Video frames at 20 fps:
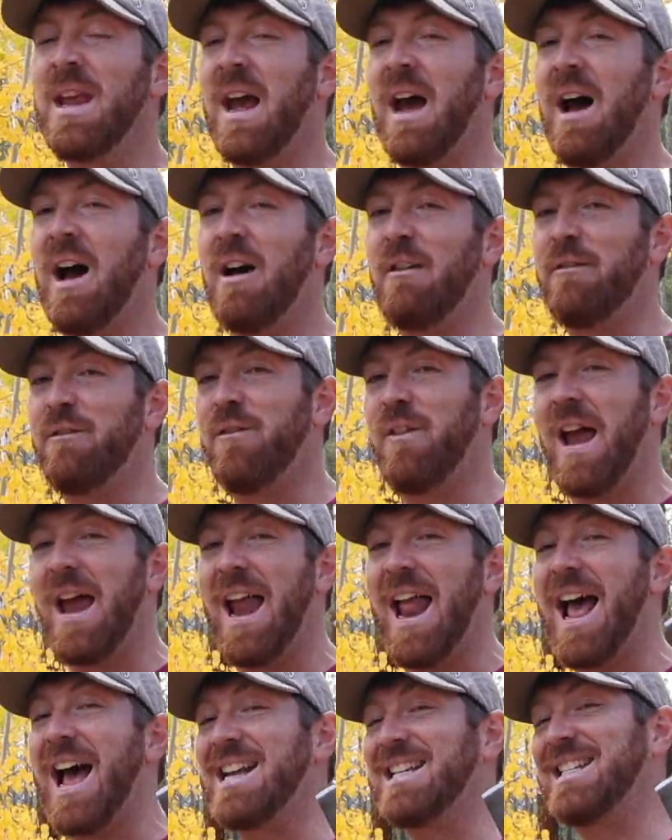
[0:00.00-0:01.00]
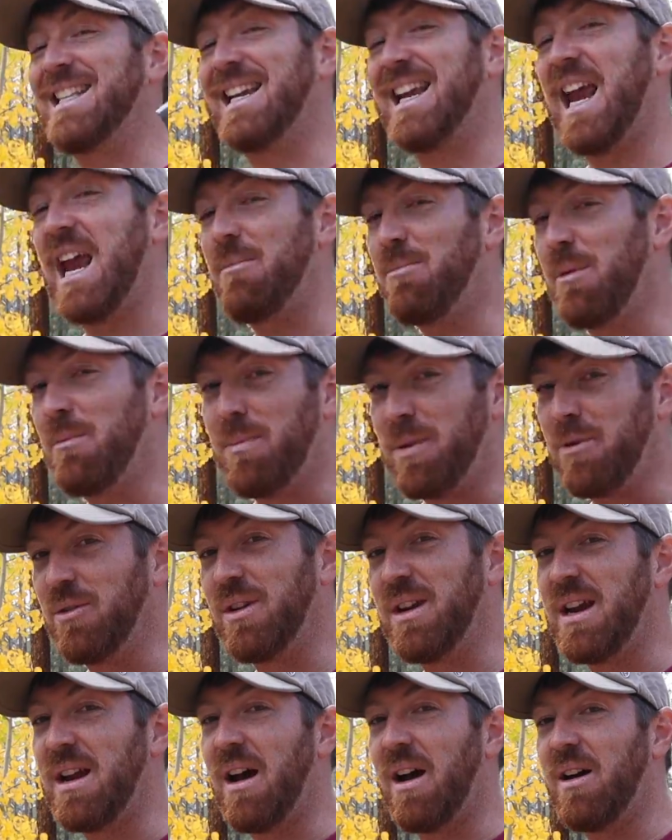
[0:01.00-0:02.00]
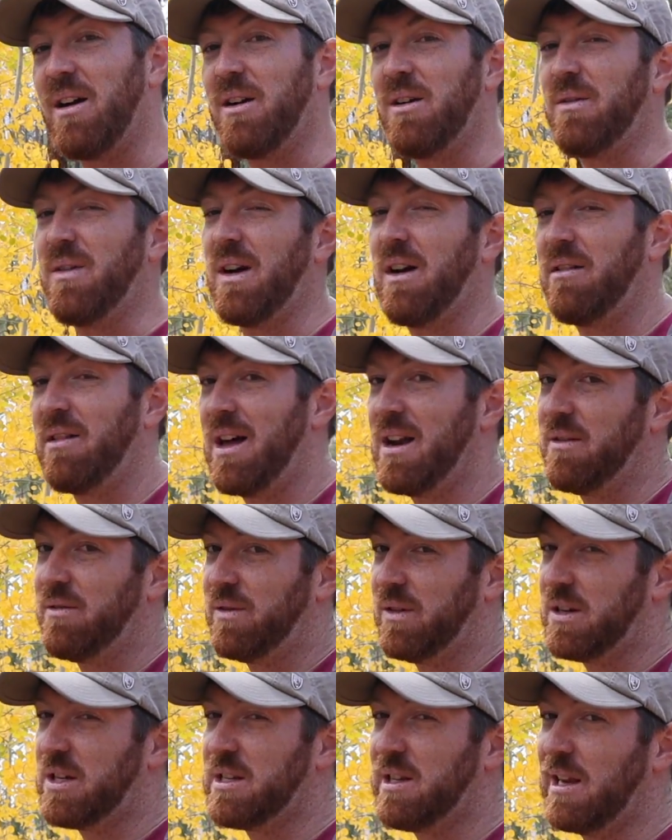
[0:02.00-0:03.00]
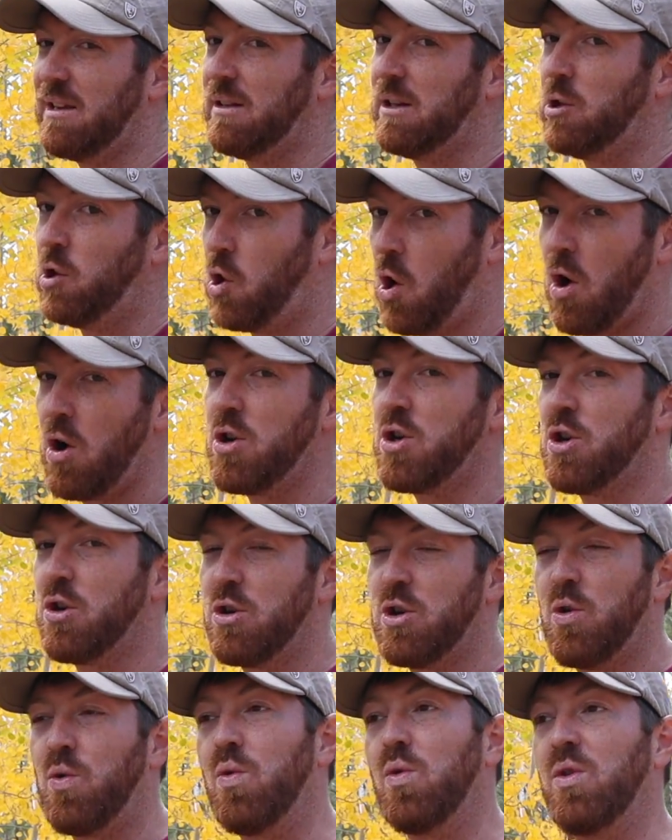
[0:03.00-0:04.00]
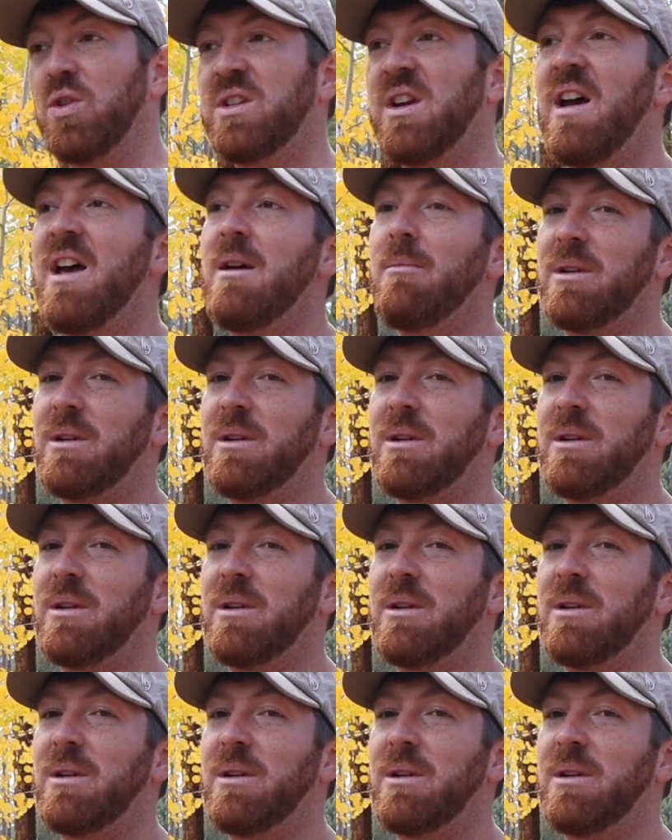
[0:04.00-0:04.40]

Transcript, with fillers: Uh, it has the capability of a lot of slightly larger tools,